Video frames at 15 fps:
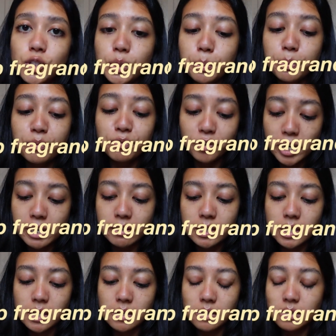dupe
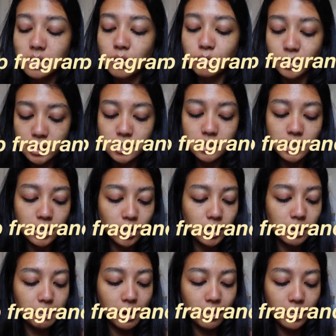fragrances. Recently
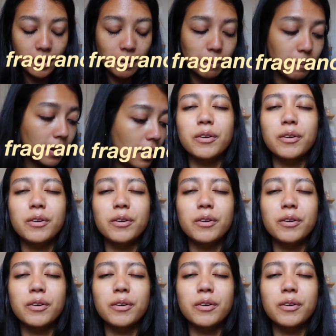heard about them.